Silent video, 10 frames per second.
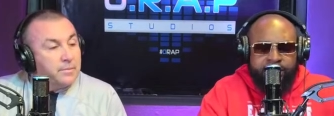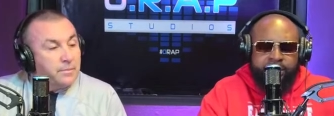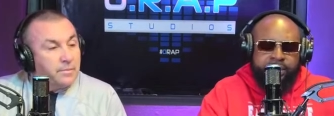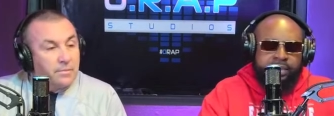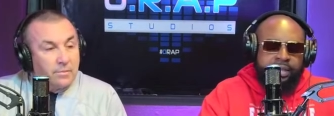
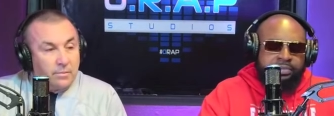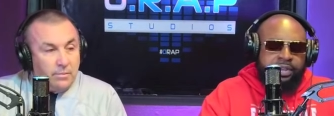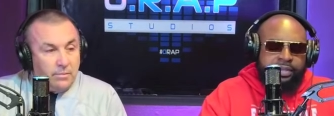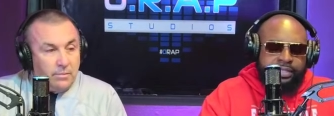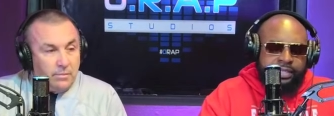Speaker 1: T. I'm sorry,
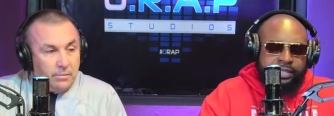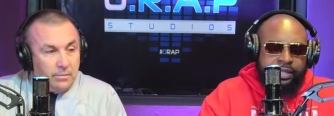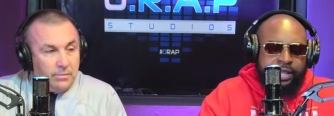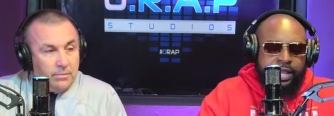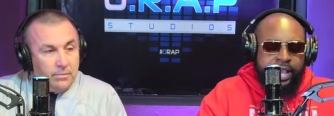T N T.
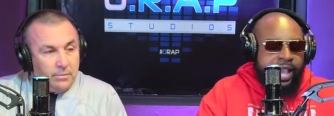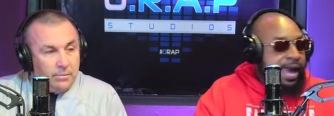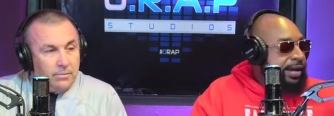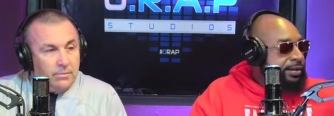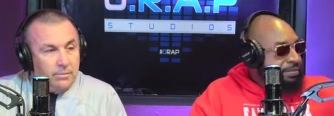
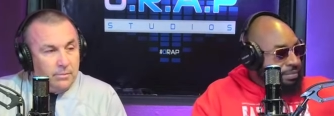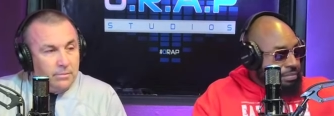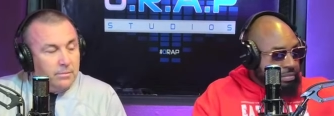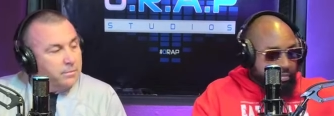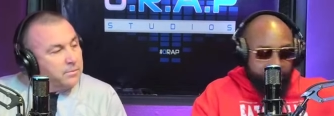And
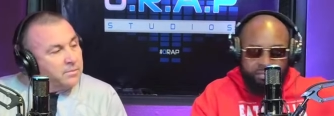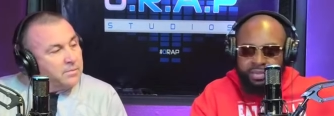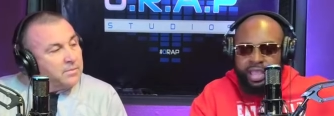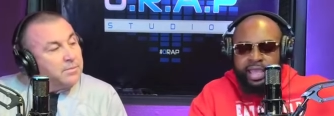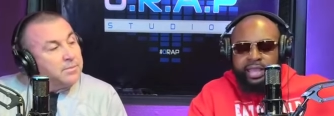
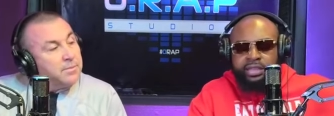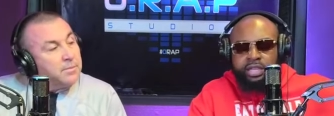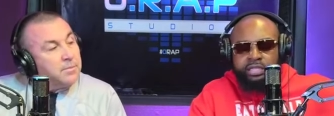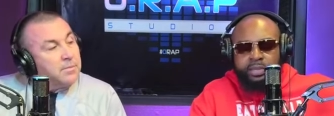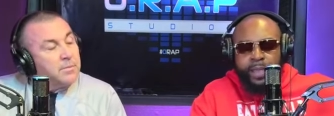the
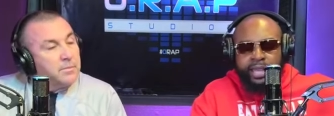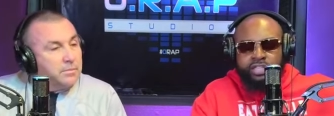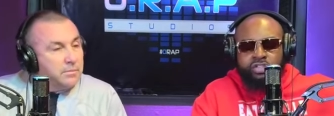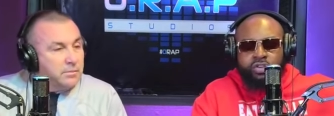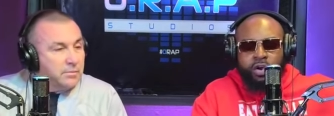debate is
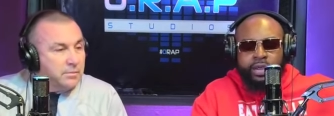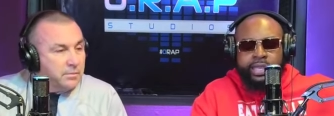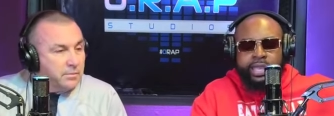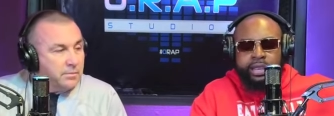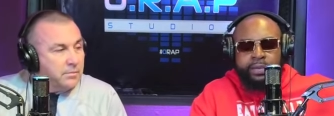growing
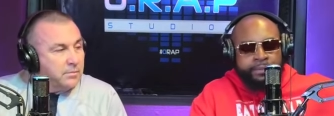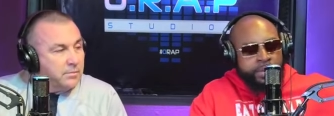here.